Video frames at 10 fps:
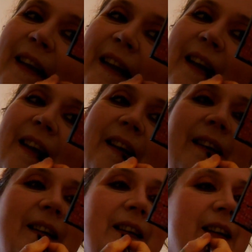the Rich
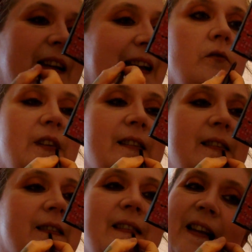Ginger Lip Liner
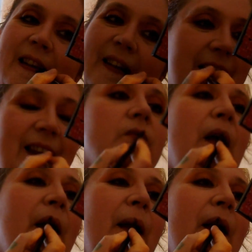by Avon and I'm
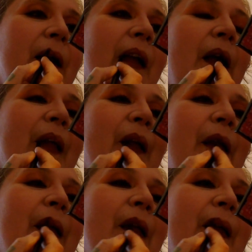filling my lips
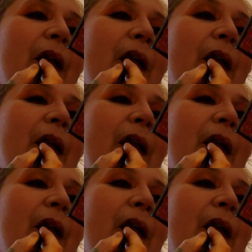in.